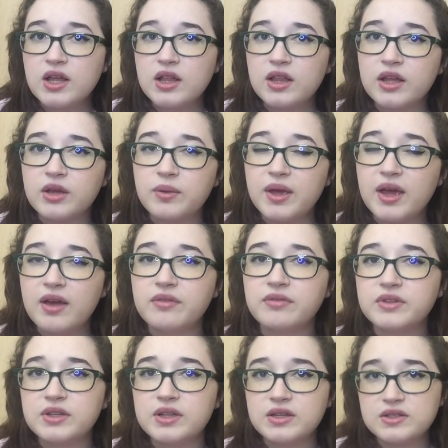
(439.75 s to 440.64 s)
Like we
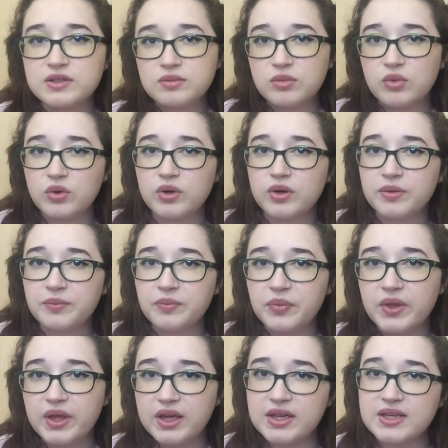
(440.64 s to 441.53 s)
have Desdemona,
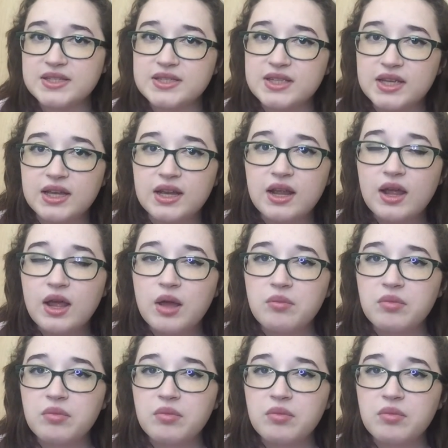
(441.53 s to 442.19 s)
like I said,